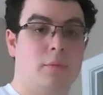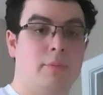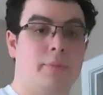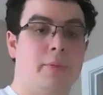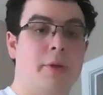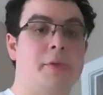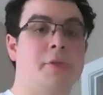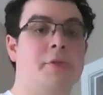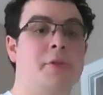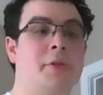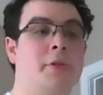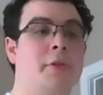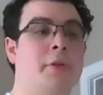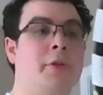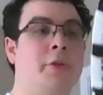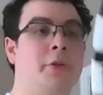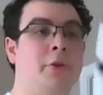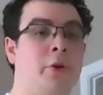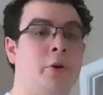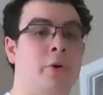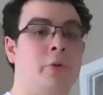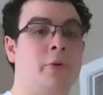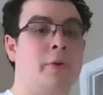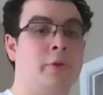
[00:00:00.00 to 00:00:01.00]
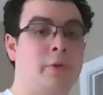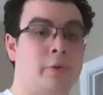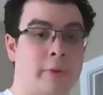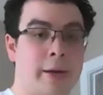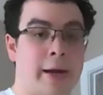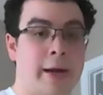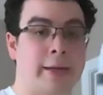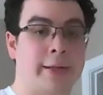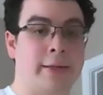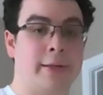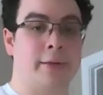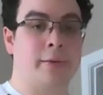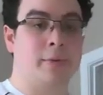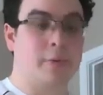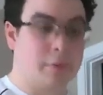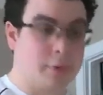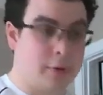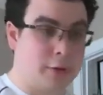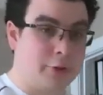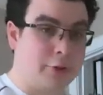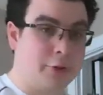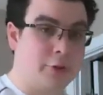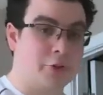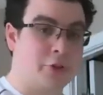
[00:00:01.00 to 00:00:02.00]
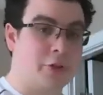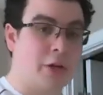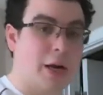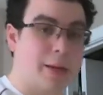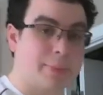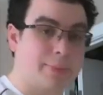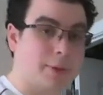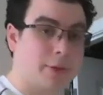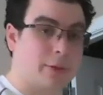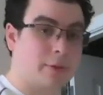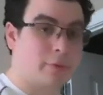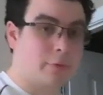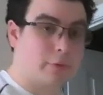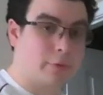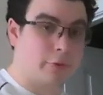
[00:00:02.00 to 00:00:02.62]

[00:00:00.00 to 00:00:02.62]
Basically, you're holding the racket and you're chopping.